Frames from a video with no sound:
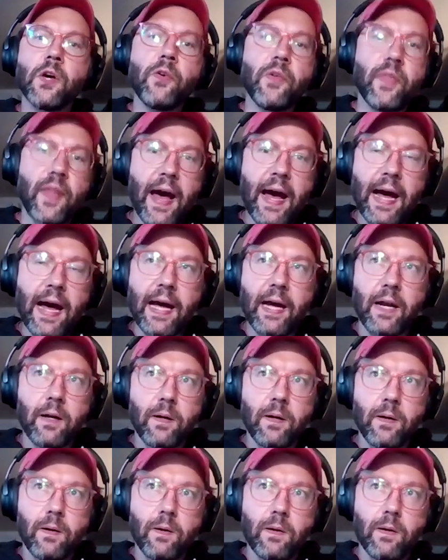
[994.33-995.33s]
that
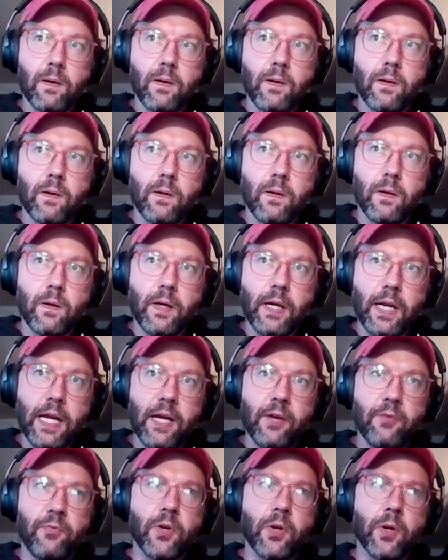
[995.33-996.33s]

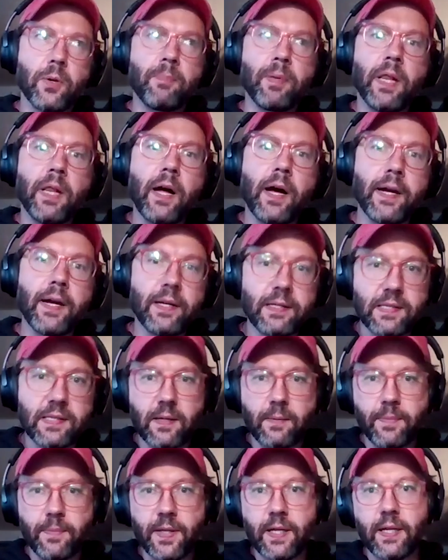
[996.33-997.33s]
if you're applying to
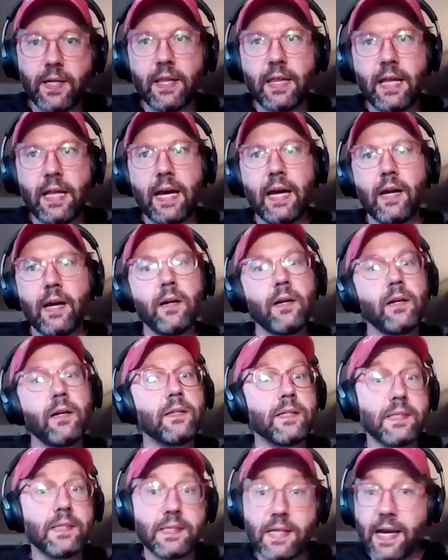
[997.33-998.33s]
something that,
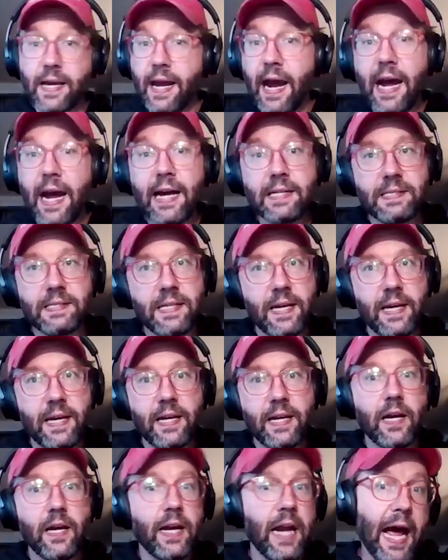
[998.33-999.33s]
say, has
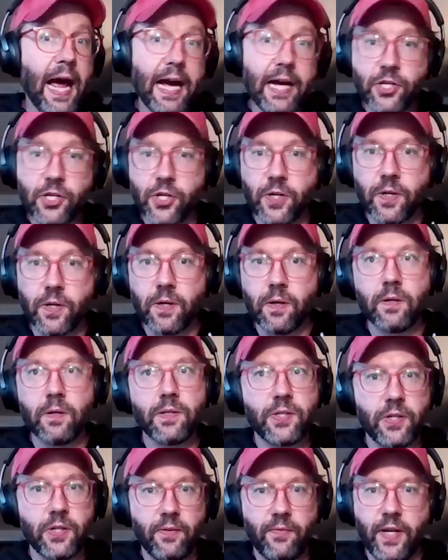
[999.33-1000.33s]
an Azure
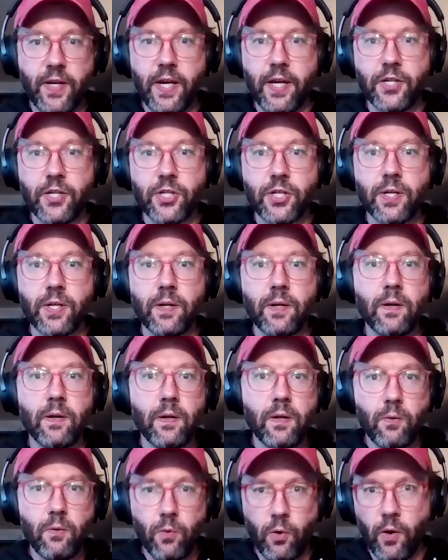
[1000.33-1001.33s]
certification
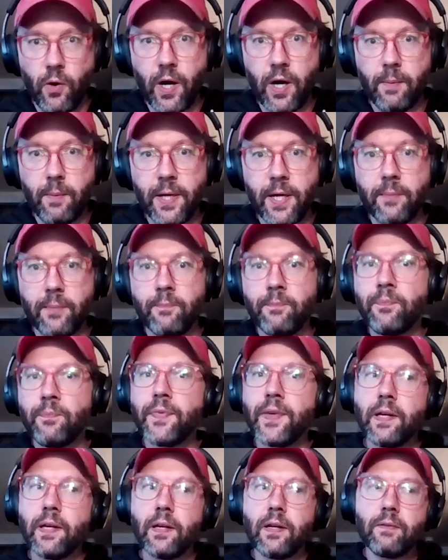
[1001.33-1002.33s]
requirement,
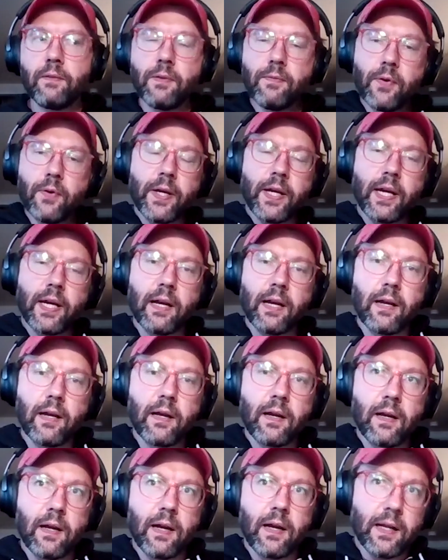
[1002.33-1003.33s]
if you've already
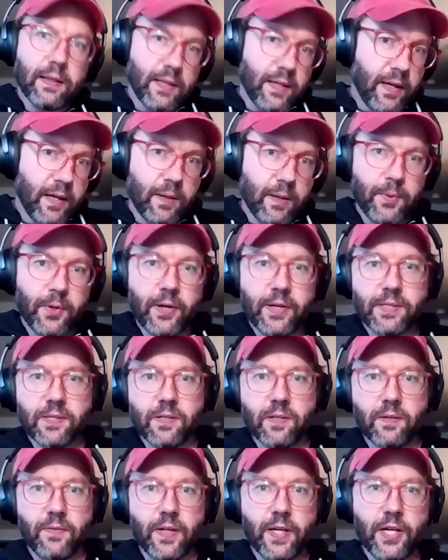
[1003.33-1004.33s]
got the AWS
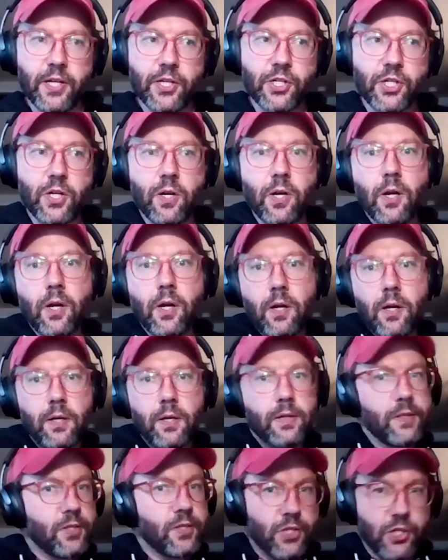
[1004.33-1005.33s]
certification,
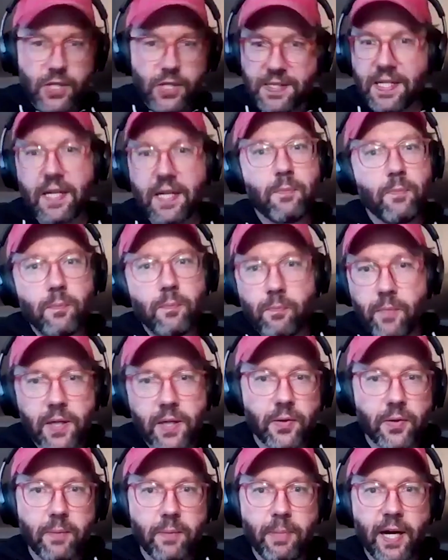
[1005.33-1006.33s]
just like me
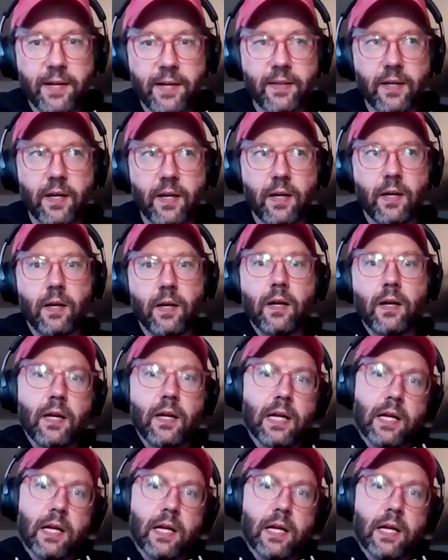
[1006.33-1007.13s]
learning Python,